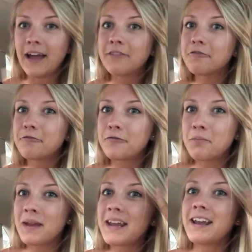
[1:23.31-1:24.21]
And for
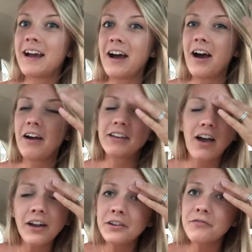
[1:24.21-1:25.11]
me, I
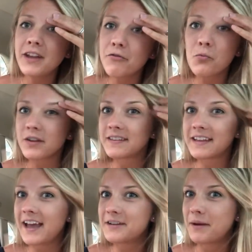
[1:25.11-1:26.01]
kind of never was
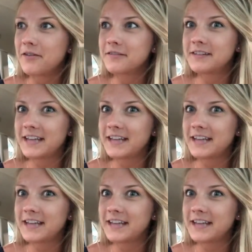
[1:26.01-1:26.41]
scared about